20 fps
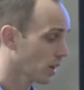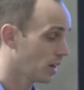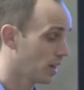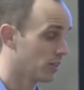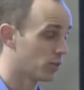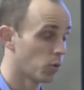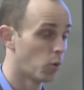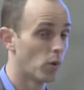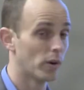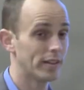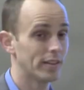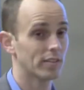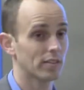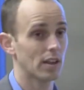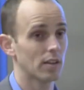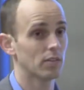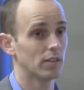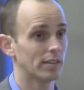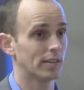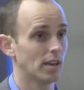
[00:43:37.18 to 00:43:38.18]
In
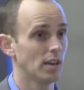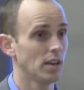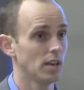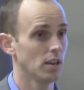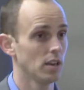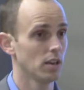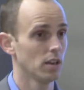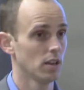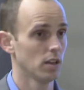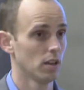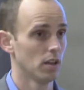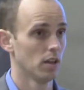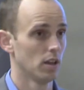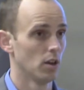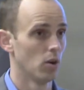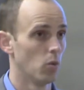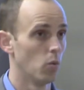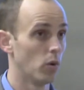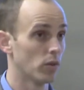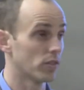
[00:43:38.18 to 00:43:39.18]
2017,
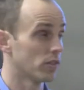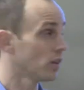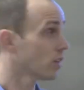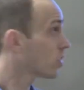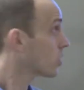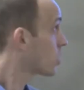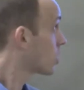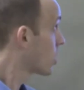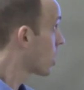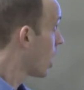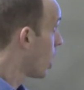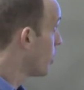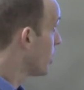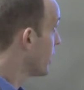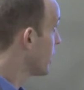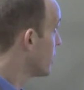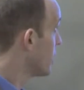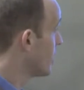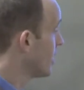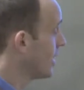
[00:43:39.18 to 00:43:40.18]
with this
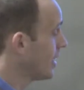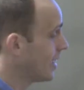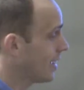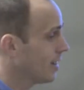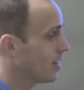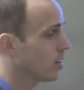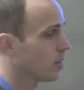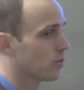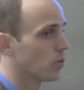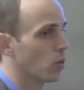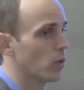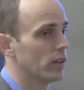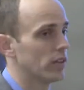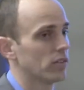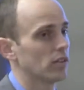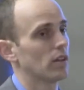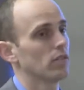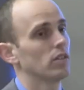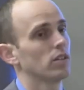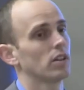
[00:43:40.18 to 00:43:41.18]
coming into the end of
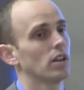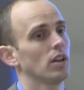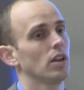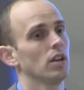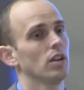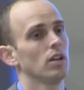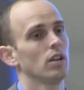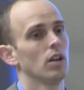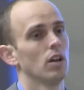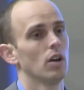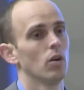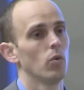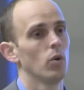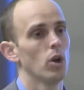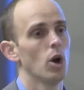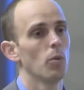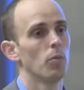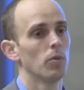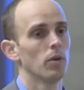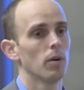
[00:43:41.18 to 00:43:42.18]
2017,
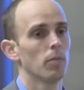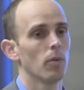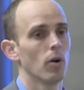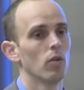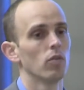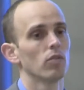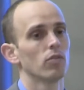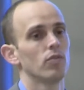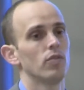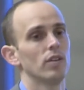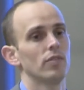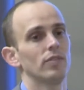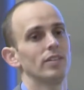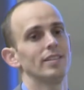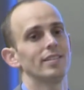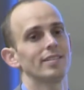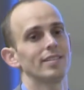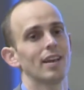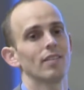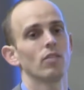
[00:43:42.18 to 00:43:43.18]
we opened up over
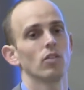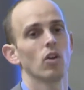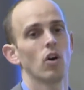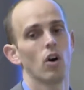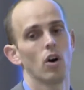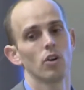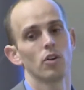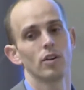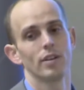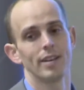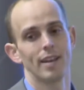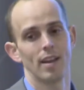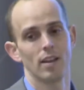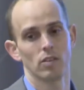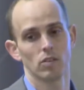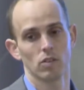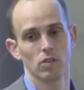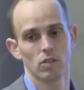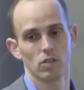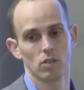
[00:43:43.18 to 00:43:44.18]
5,700
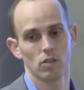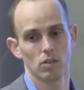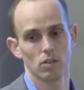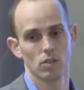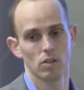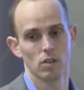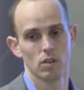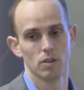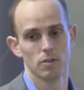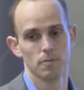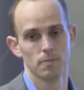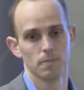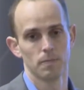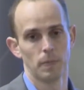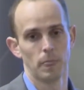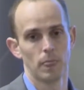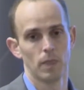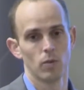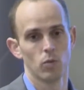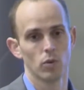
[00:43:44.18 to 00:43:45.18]
cases
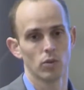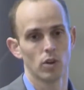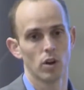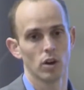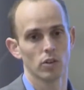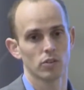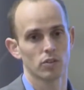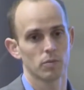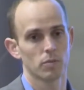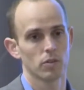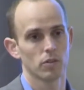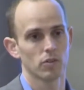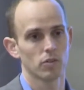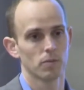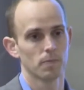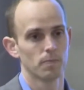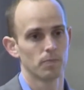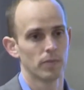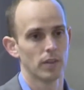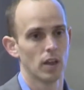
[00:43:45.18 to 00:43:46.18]
with
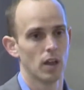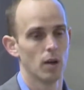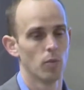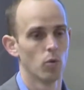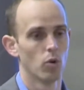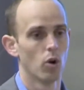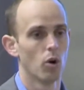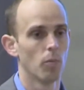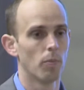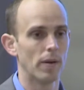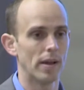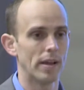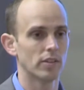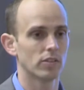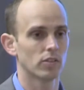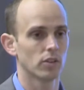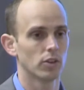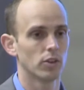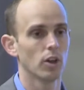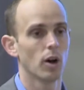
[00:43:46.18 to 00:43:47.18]
customers. And we're on
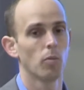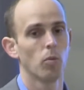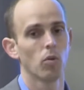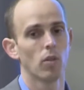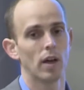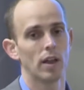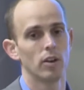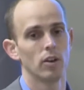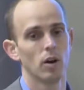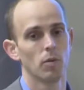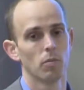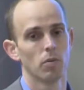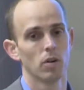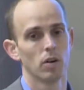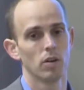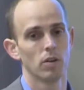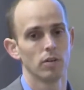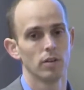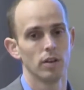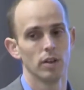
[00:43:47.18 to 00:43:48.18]
pace to double that
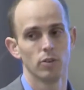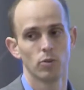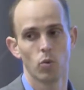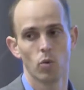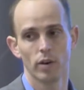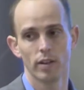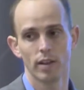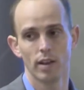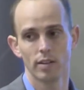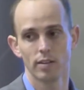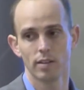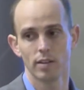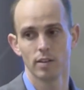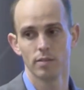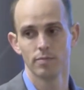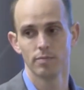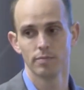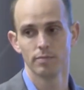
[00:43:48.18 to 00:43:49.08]
number in 2018,